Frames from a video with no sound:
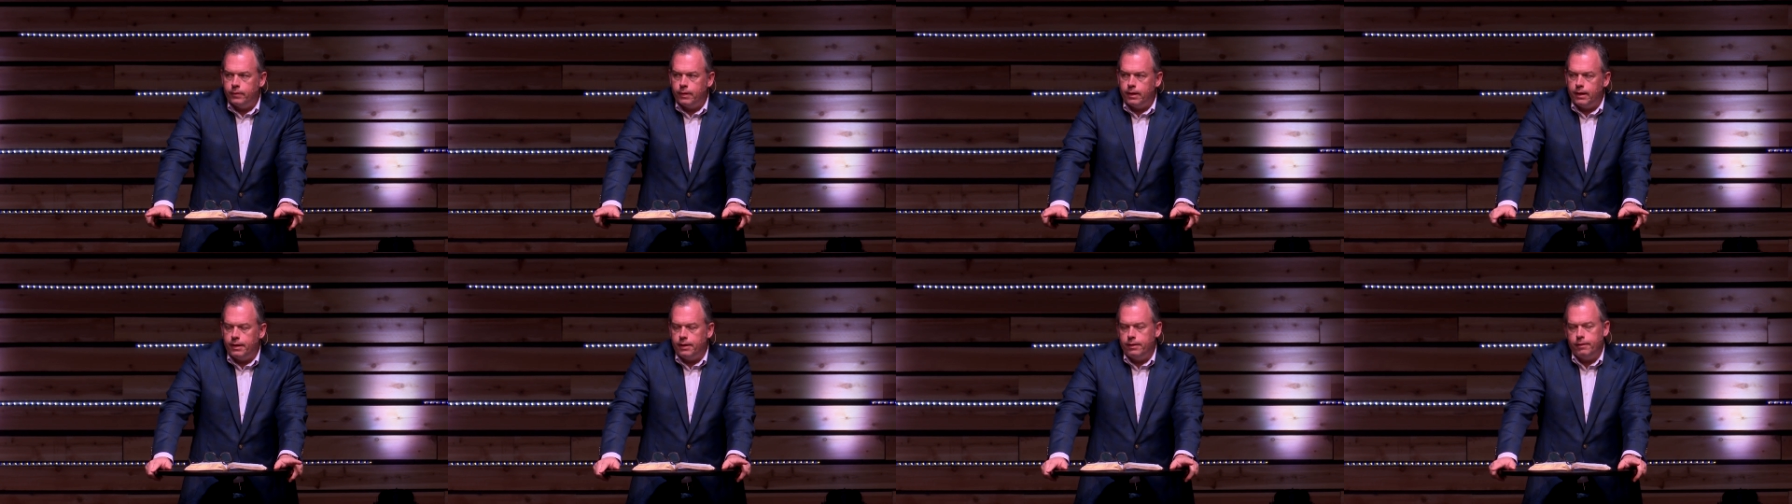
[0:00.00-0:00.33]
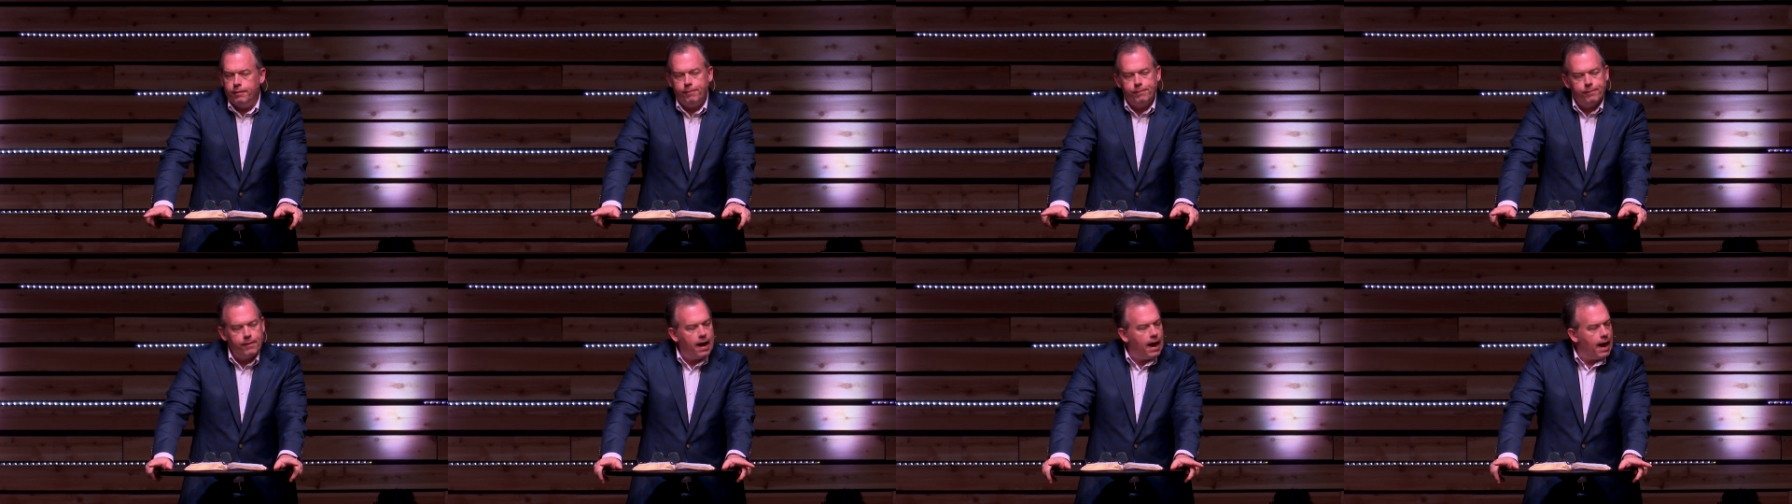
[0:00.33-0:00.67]
And in
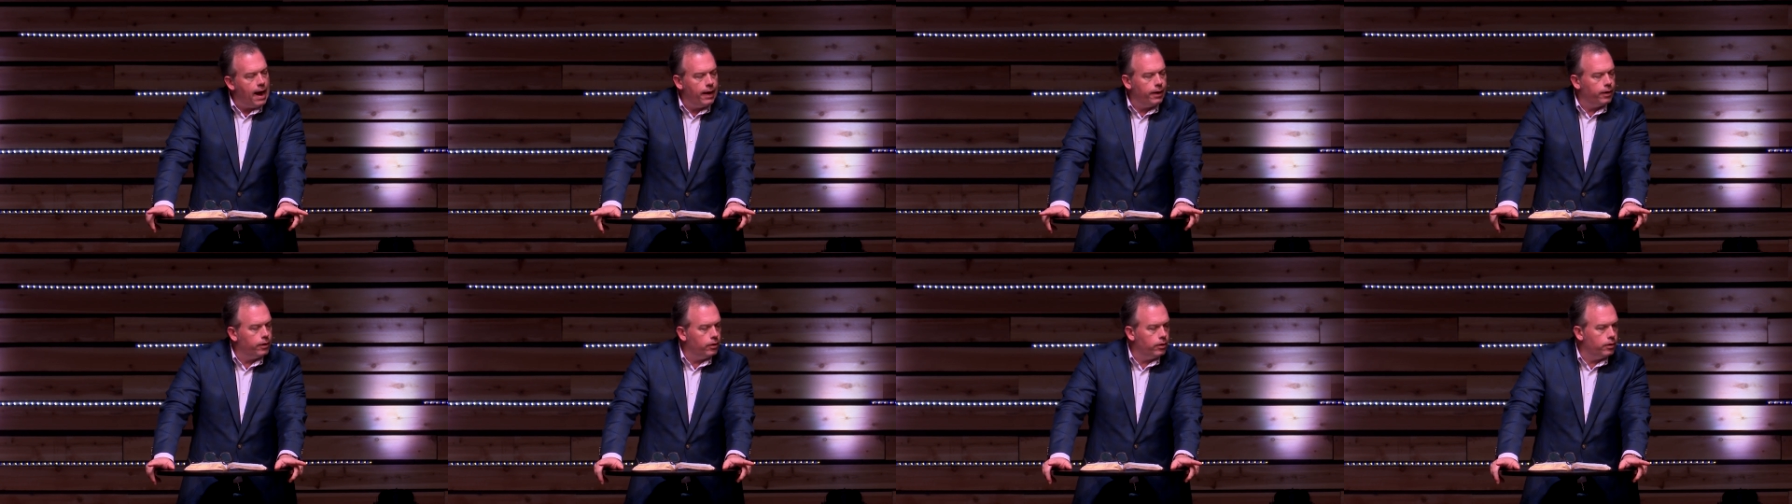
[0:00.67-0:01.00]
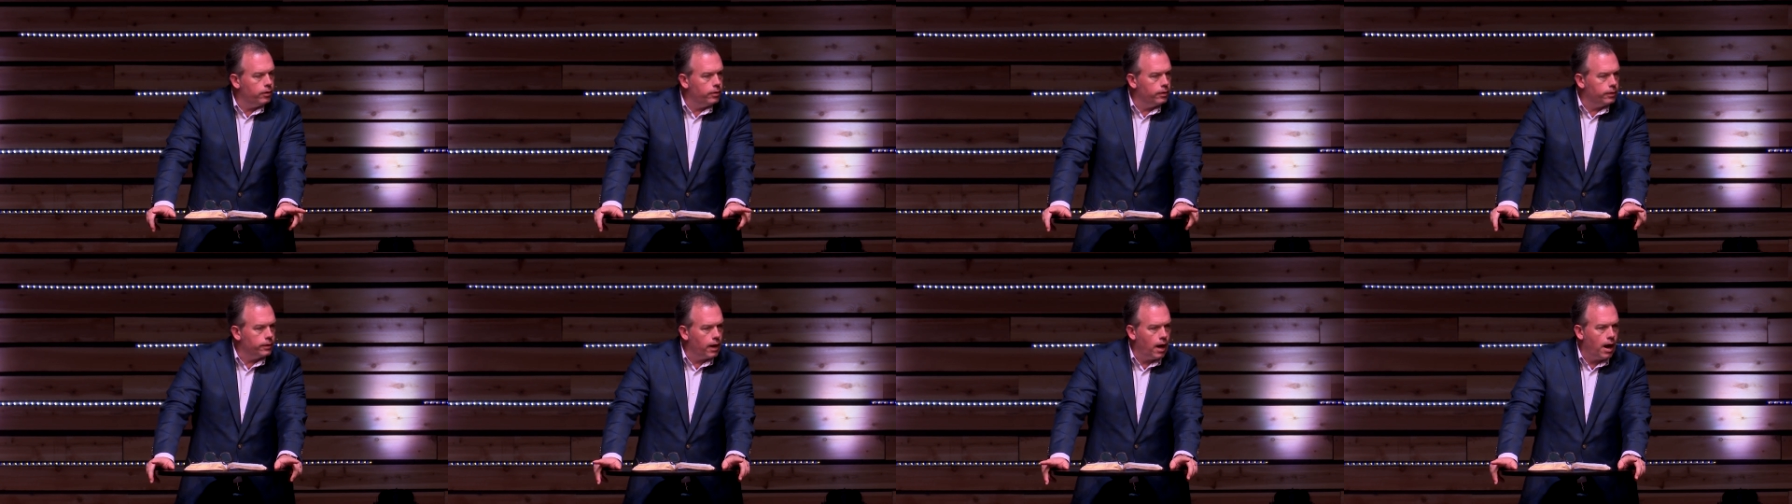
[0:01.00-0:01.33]
the
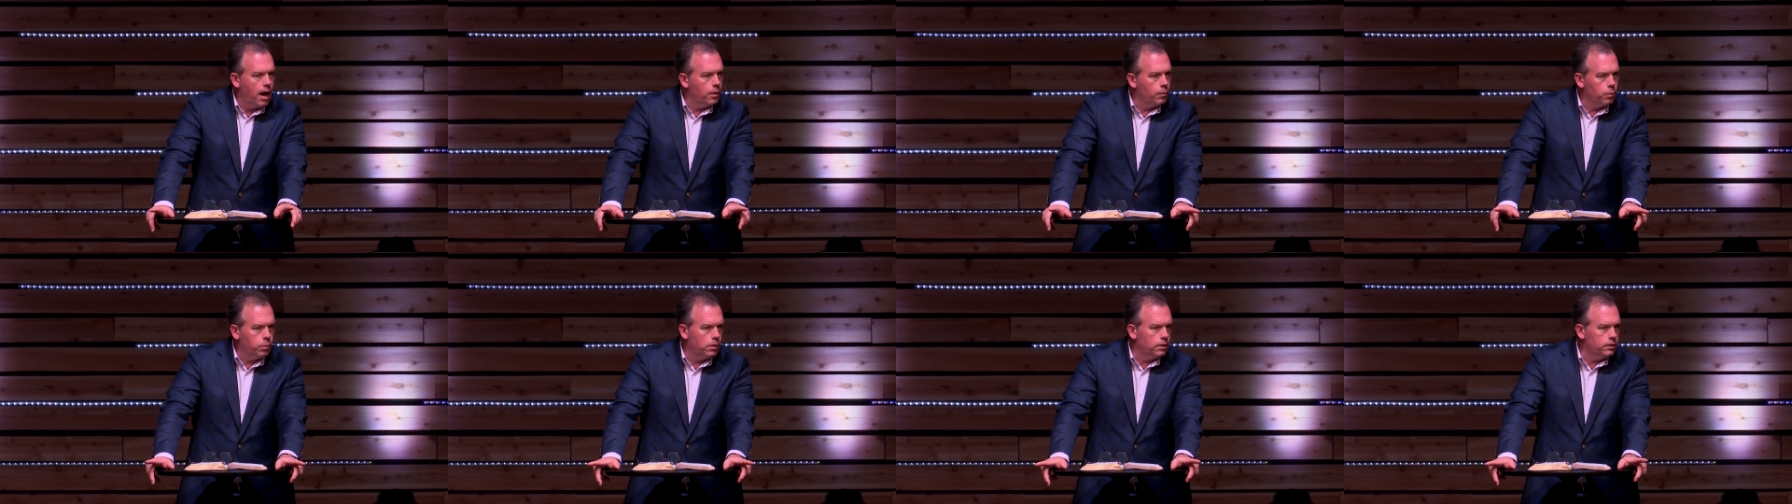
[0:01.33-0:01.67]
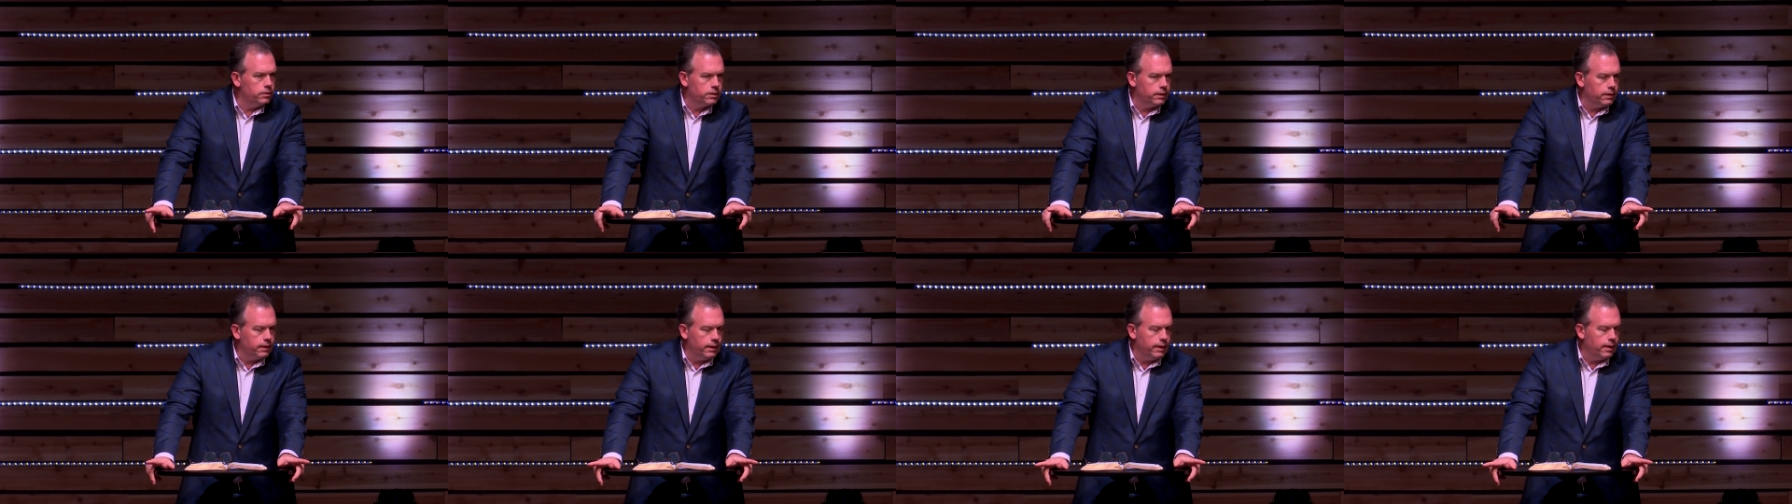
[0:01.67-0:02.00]
fire, God
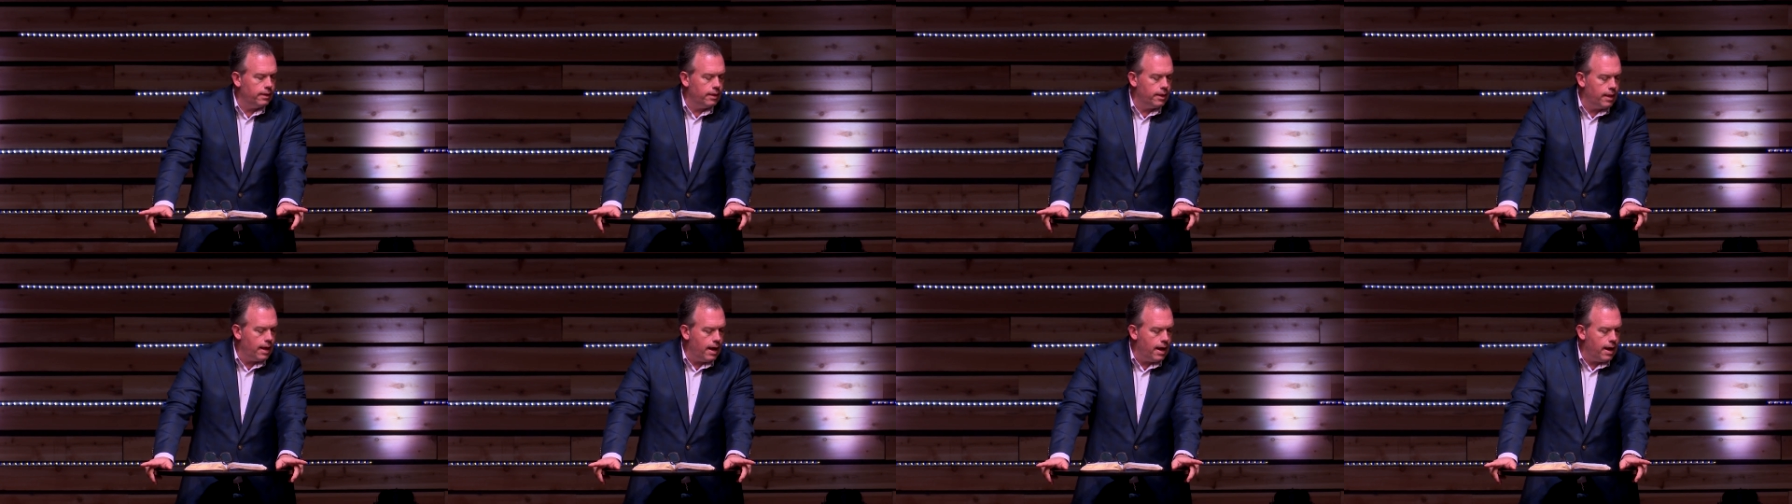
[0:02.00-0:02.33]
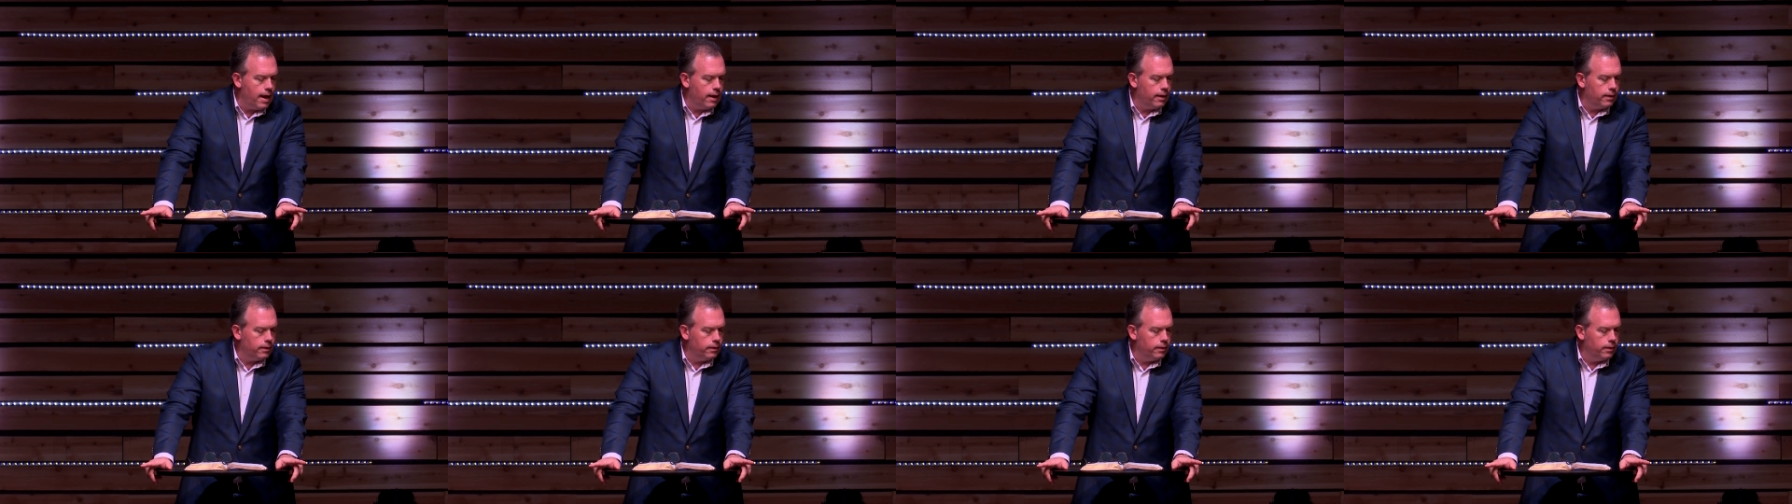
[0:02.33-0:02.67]
wasn't in
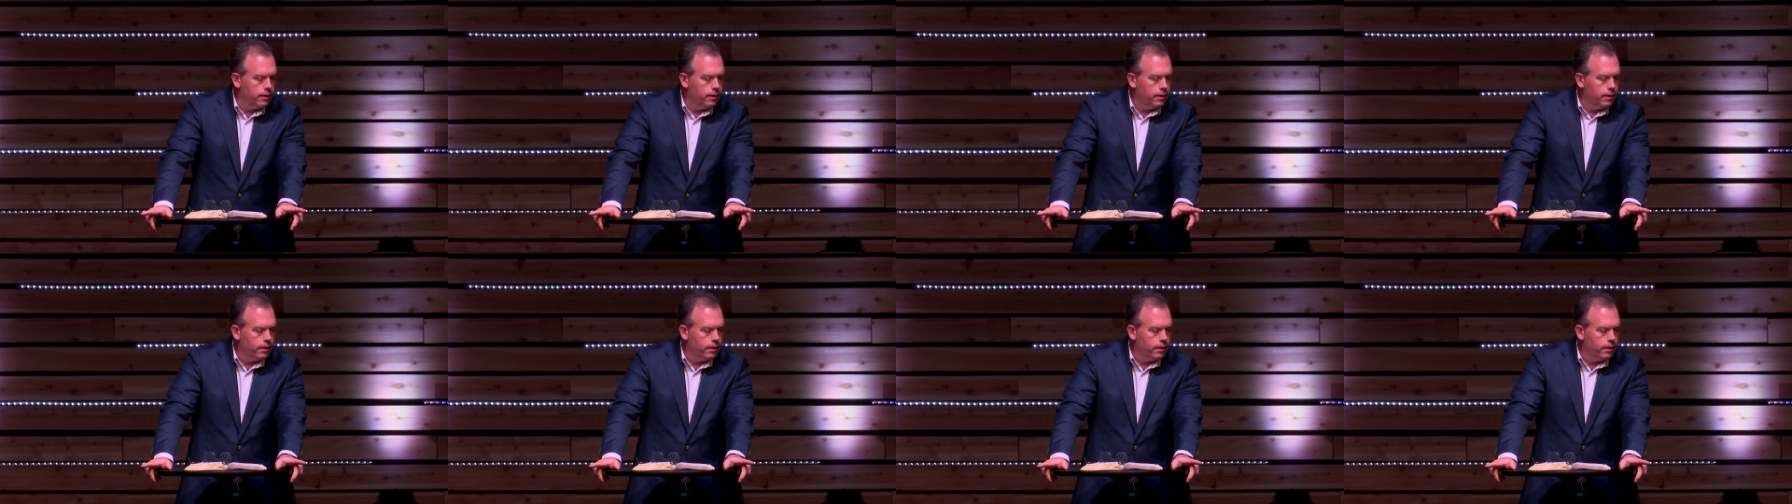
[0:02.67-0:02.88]
that.